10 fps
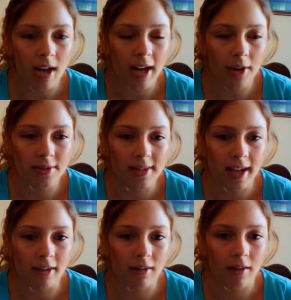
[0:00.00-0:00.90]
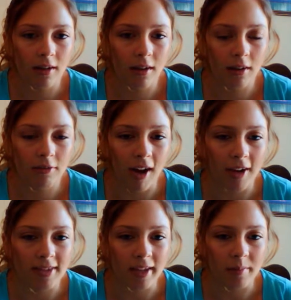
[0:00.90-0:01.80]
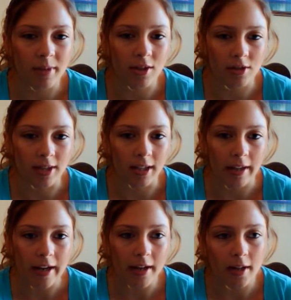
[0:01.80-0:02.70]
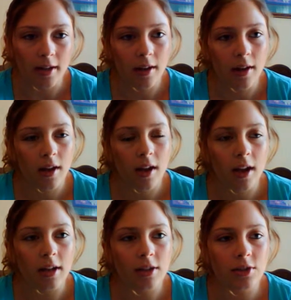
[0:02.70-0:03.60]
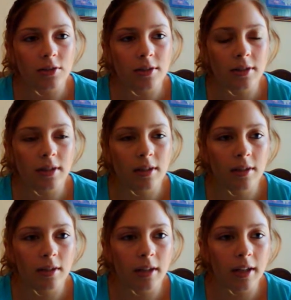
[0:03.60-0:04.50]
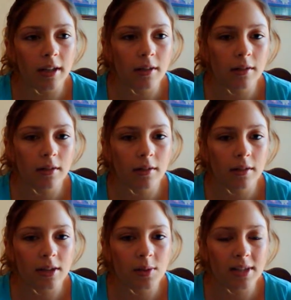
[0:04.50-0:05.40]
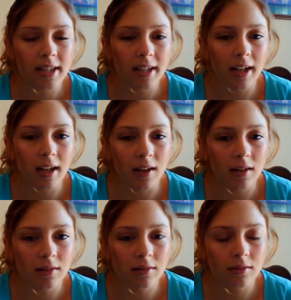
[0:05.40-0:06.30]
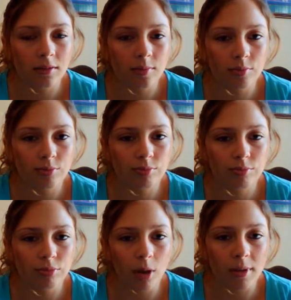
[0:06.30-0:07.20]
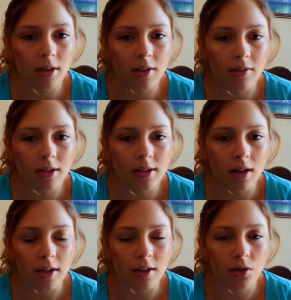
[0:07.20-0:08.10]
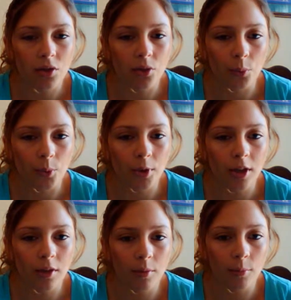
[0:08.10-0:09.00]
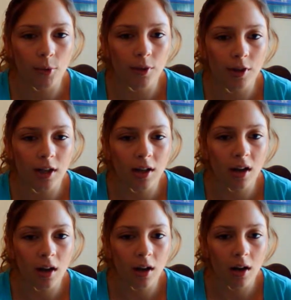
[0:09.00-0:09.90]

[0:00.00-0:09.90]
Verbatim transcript: And I was like 5 centimeters dilated. And she was like and this was like a probably not even until like 3 in the morning.